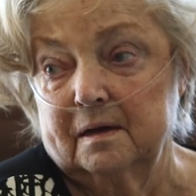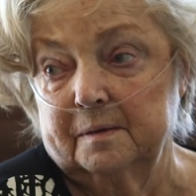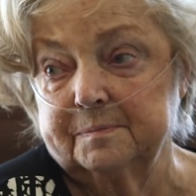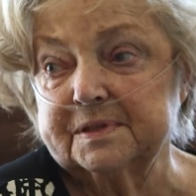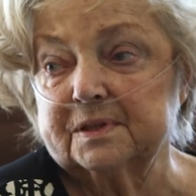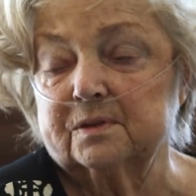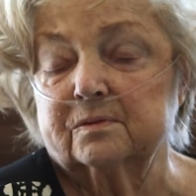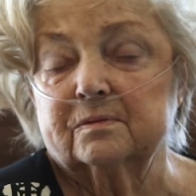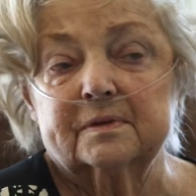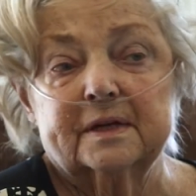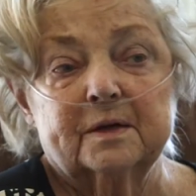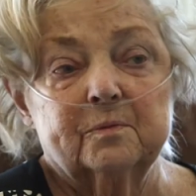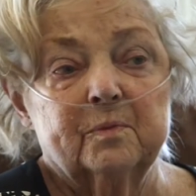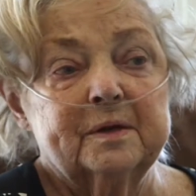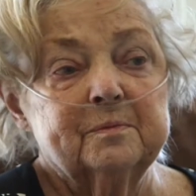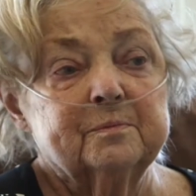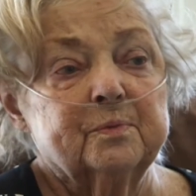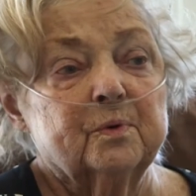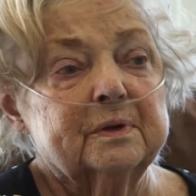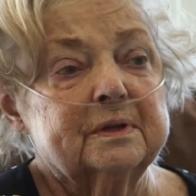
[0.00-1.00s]
Absolutely. I
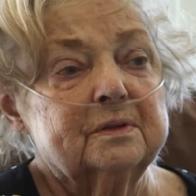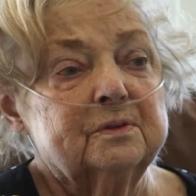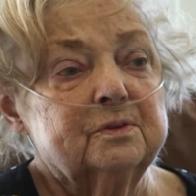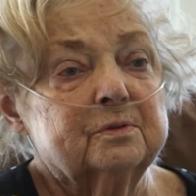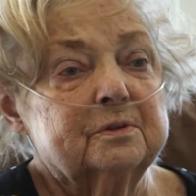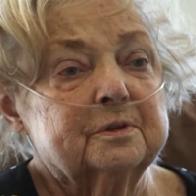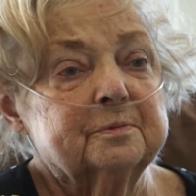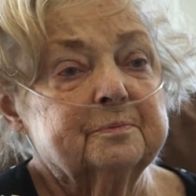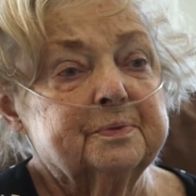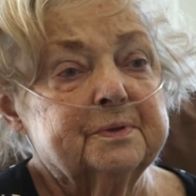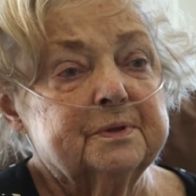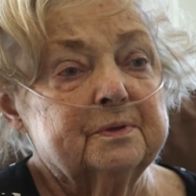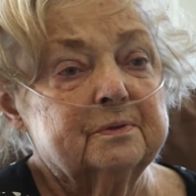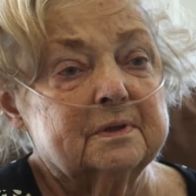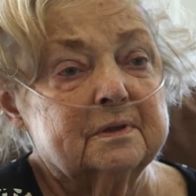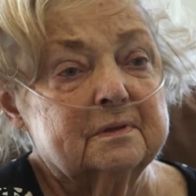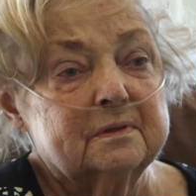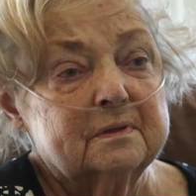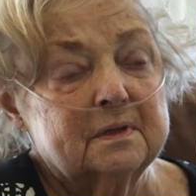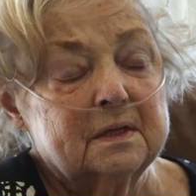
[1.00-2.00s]
went and bought a new
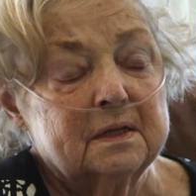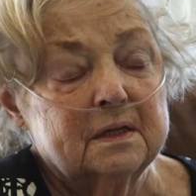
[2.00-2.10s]
computer,